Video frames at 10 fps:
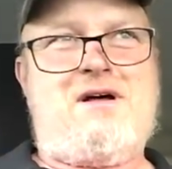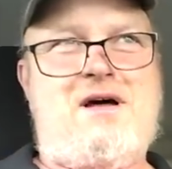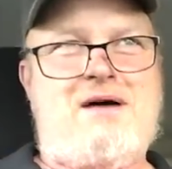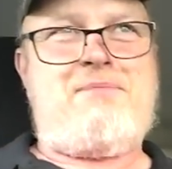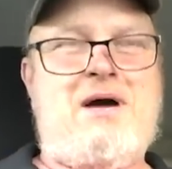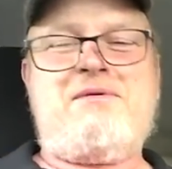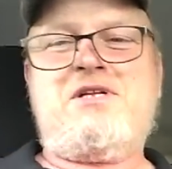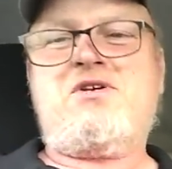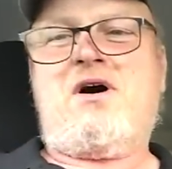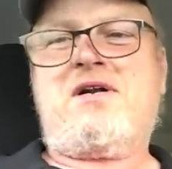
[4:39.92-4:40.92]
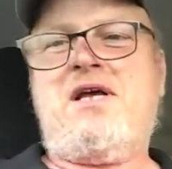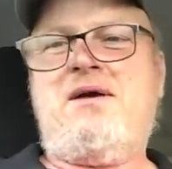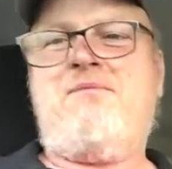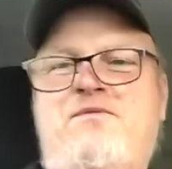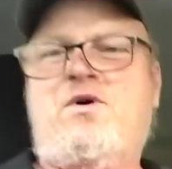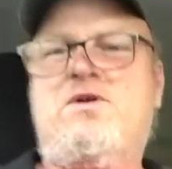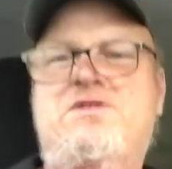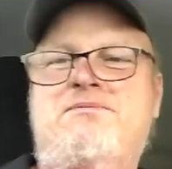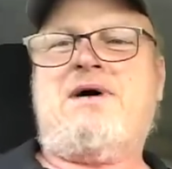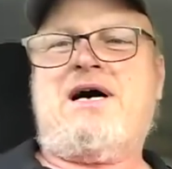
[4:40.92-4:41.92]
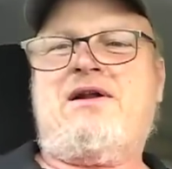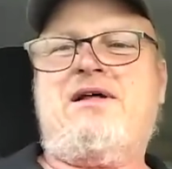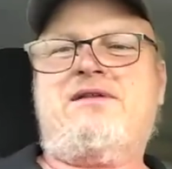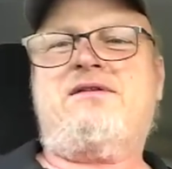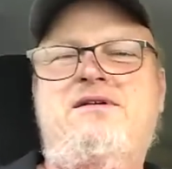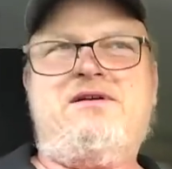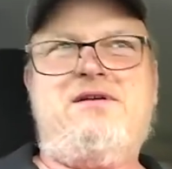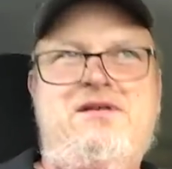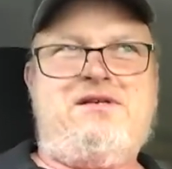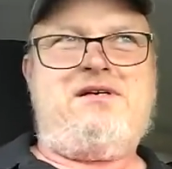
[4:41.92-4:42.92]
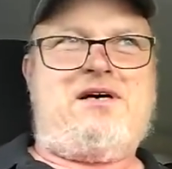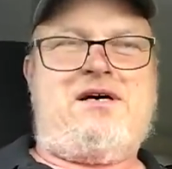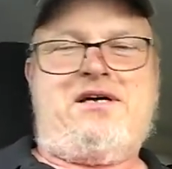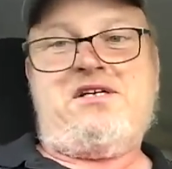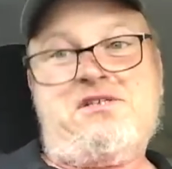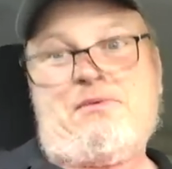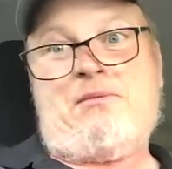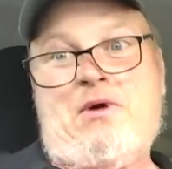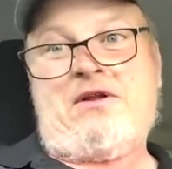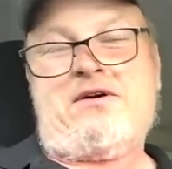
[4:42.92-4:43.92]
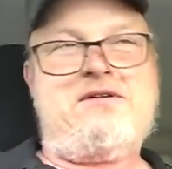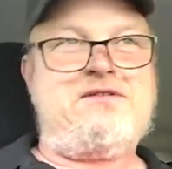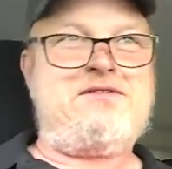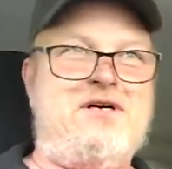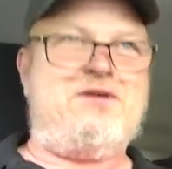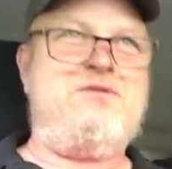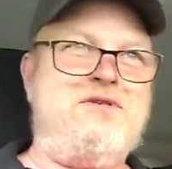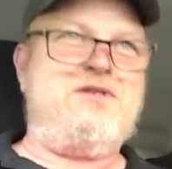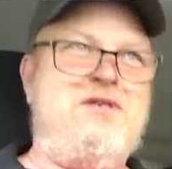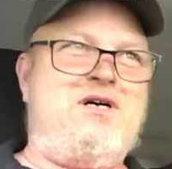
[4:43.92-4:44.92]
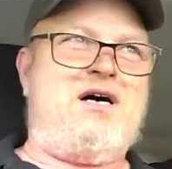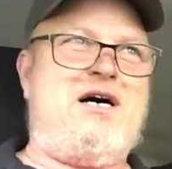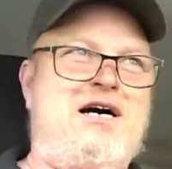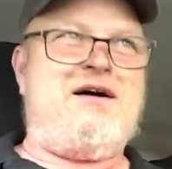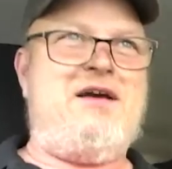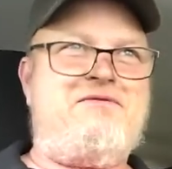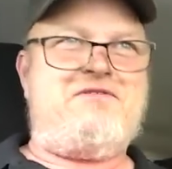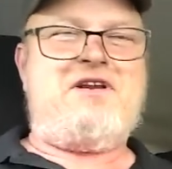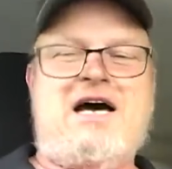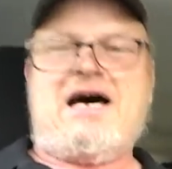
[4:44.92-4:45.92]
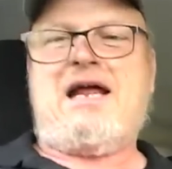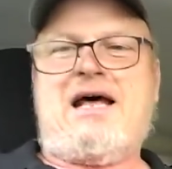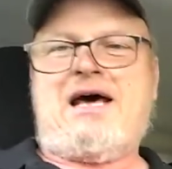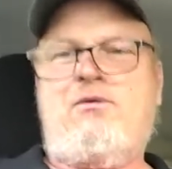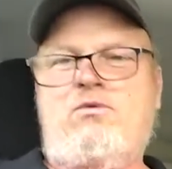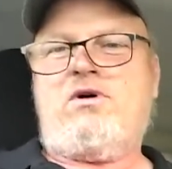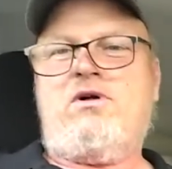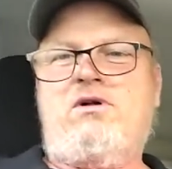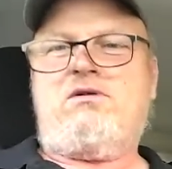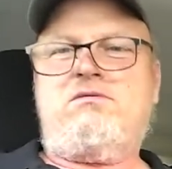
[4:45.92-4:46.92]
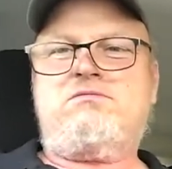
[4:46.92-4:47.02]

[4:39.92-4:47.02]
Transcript: I'll probably talk to him first about it. He is my brother. So if not, I will